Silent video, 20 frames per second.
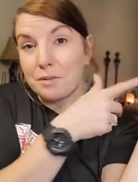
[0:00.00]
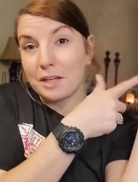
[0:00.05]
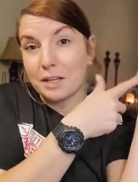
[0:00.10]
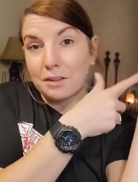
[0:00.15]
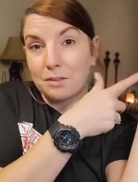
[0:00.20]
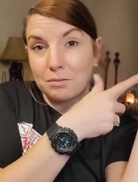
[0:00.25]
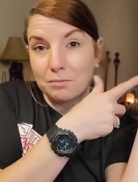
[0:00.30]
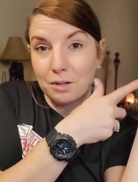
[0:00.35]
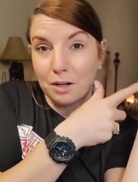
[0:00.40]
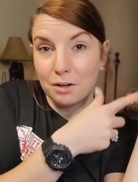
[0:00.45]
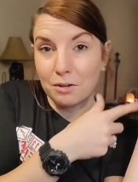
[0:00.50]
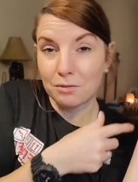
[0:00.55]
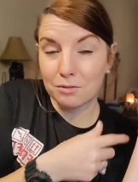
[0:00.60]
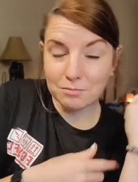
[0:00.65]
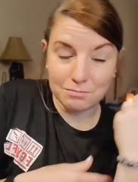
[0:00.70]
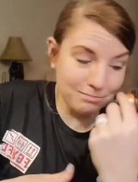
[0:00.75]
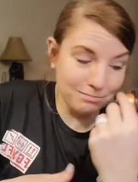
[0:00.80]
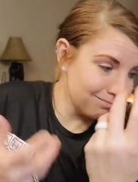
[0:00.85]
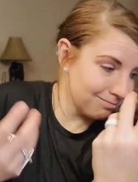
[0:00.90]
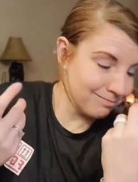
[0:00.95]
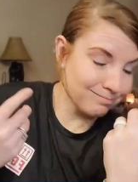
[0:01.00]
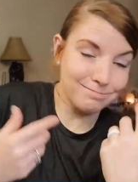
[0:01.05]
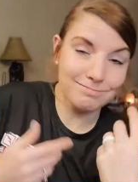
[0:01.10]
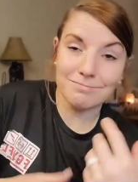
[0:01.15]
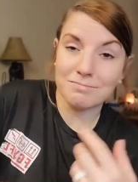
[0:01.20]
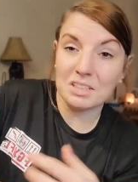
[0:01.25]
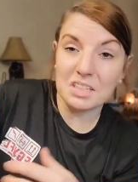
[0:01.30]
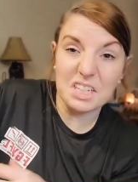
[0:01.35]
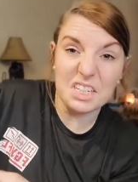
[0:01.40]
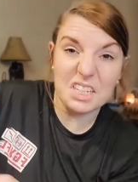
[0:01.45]
get thrown,
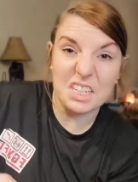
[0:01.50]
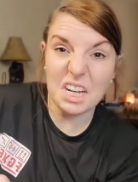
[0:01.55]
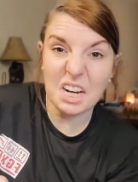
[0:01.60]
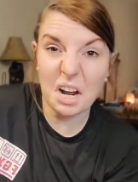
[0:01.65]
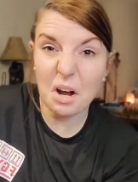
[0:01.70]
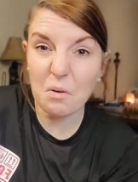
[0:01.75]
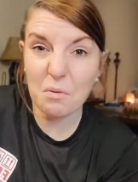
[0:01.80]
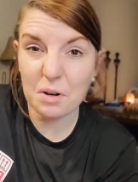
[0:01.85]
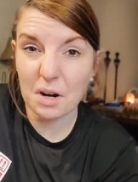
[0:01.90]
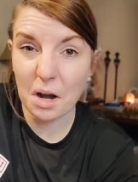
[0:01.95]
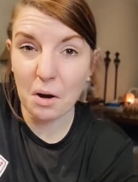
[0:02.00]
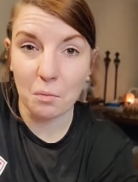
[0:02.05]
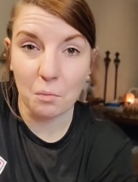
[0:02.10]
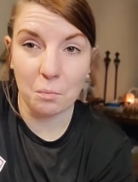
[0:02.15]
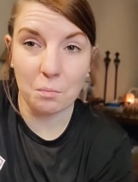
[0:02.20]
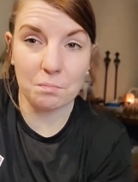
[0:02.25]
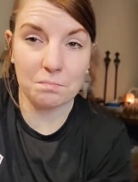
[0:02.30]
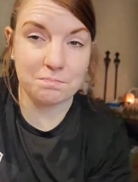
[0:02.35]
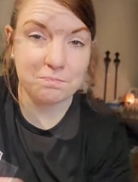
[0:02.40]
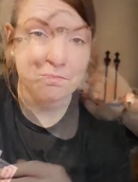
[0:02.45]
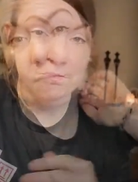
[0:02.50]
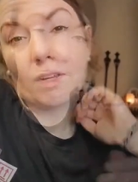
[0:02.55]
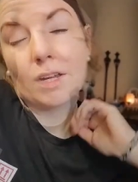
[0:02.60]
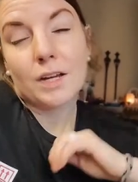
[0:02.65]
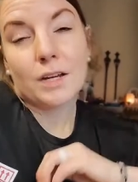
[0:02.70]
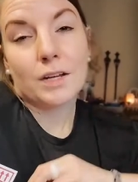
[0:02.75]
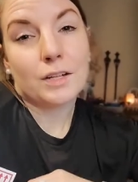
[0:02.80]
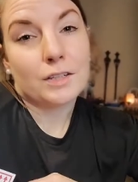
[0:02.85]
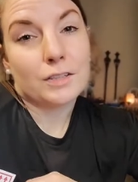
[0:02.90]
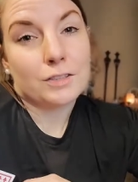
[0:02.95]
you don't know.
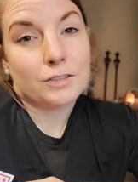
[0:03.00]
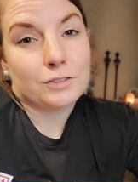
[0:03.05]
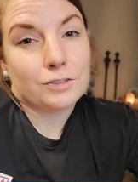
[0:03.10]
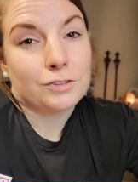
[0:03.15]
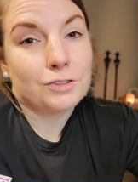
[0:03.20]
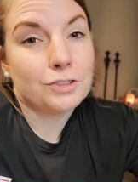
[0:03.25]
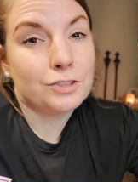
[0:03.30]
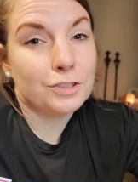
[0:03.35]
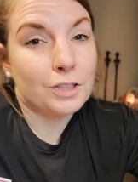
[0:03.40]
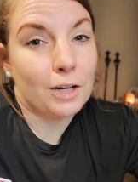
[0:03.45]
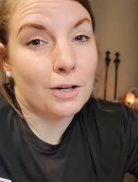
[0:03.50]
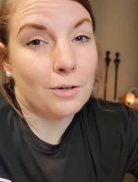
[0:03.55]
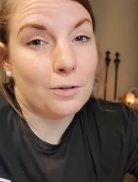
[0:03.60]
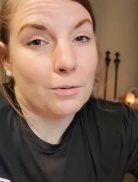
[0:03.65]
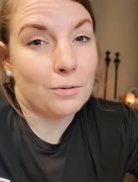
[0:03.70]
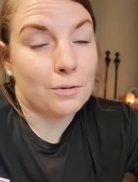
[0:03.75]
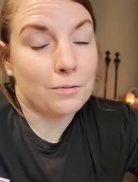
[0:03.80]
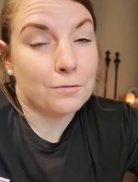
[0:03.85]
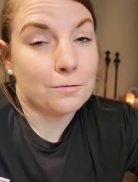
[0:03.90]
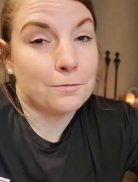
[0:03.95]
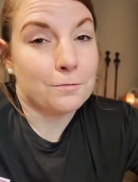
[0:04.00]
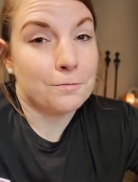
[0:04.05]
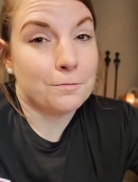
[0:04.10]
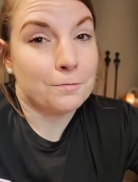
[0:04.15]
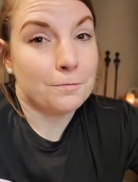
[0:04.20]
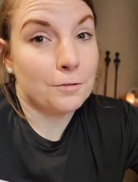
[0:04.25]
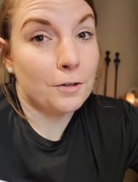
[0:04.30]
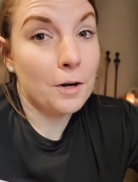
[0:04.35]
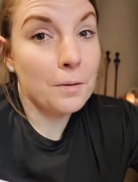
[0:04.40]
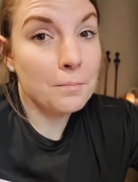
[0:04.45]
So
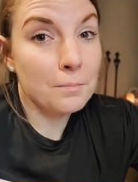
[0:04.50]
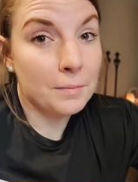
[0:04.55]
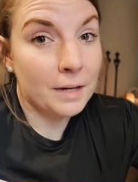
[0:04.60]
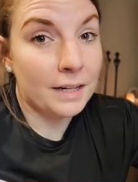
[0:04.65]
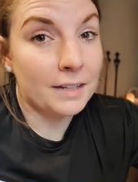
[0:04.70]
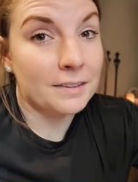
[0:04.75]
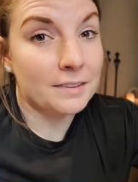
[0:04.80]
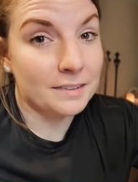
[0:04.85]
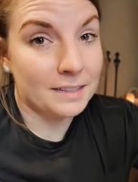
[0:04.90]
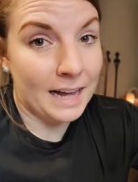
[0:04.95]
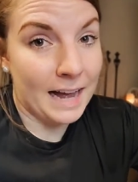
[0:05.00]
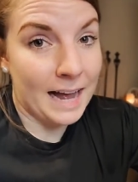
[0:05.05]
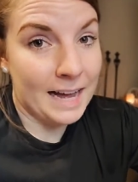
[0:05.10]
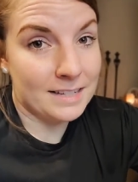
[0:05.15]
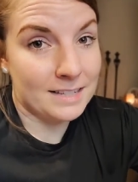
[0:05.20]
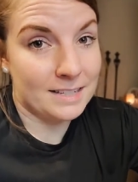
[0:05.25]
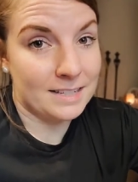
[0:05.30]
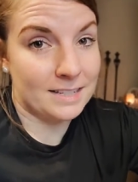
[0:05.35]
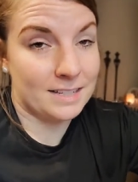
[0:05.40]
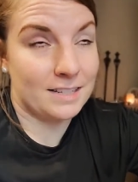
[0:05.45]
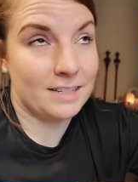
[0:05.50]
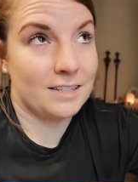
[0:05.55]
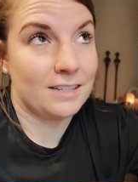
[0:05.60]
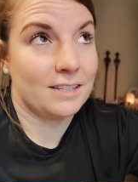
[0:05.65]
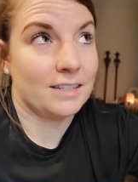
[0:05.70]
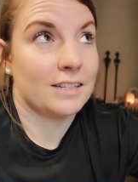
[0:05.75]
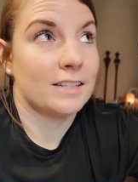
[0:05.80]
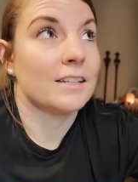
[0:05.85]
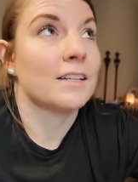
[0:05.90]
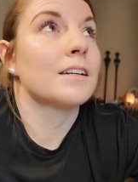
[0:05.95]
from my last
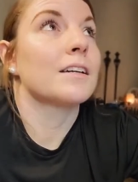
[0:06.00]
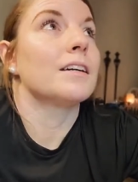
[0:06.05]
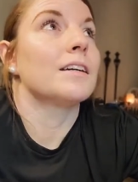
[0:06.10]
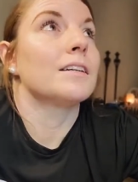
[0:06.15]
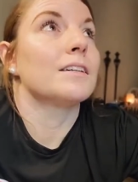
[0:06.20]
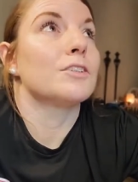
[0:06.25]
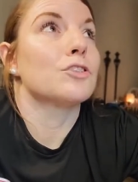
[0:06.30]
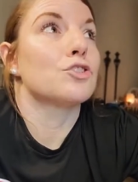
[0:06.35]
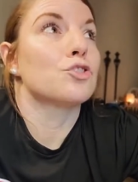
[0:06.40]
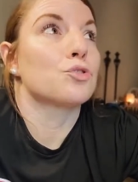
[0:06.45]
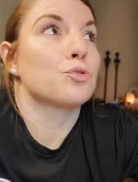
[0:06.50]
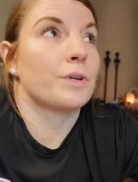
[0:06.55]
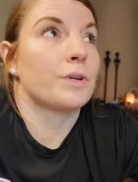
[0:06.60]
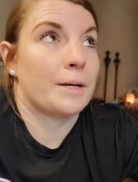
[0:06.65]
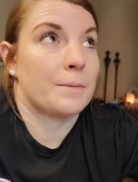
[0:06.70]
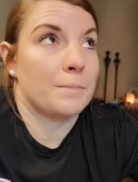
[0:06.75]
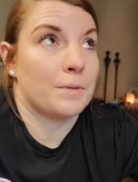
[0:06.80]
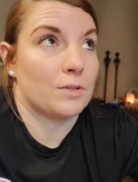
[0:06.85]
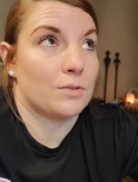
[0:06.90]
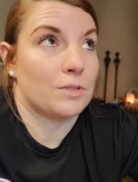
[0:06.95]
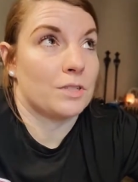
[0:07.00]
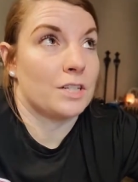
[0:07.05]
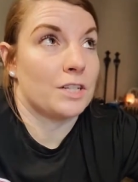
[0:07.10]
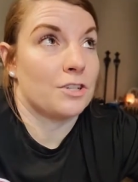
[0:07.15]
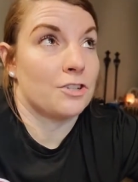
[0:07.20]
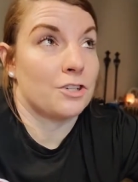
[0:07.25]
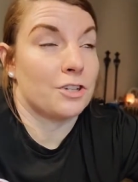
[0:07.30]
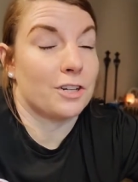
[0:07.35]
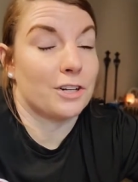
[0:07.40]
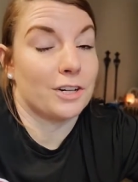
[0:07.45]
treadmill
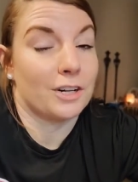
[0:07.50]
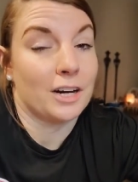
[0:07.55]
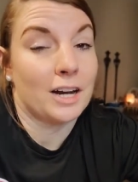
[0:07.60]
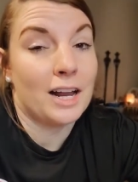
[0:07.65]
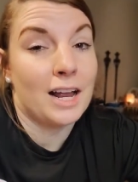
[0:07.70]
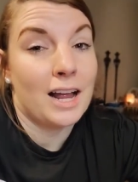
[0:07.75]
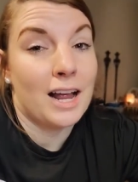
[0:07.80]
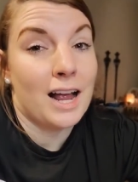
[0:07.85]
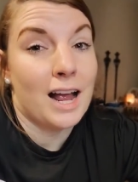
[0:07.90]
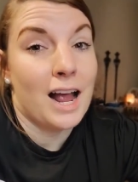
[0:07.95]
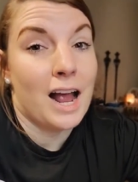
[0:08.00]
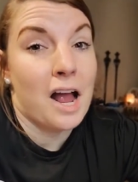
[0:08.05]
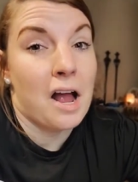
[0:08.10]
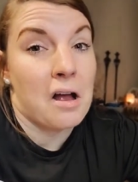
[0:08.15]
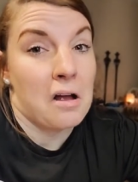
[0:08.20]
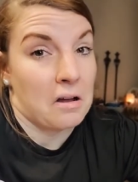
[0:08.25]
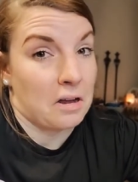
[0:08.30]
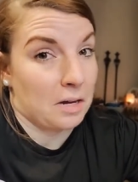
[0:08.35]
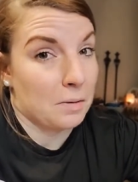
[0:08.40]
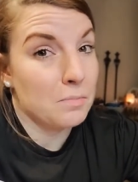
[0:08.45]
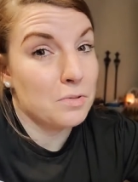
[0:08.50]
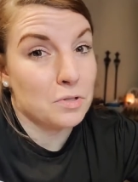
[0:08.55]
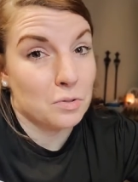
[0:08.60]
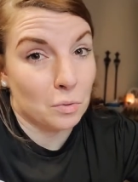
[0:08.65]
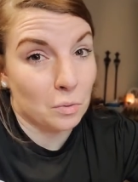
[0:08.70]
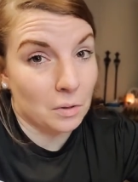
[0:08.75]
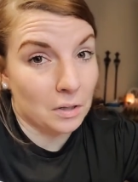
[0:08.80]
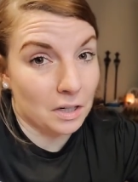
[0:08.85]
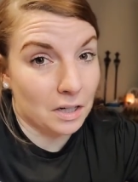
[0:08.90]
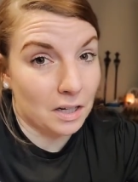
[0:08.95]
seizure, I'm
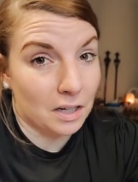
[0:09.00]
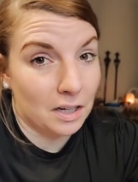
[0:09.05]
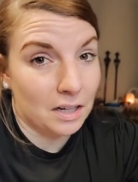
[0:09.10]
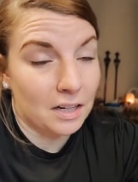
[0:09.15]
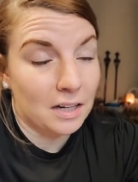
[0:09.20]
sore.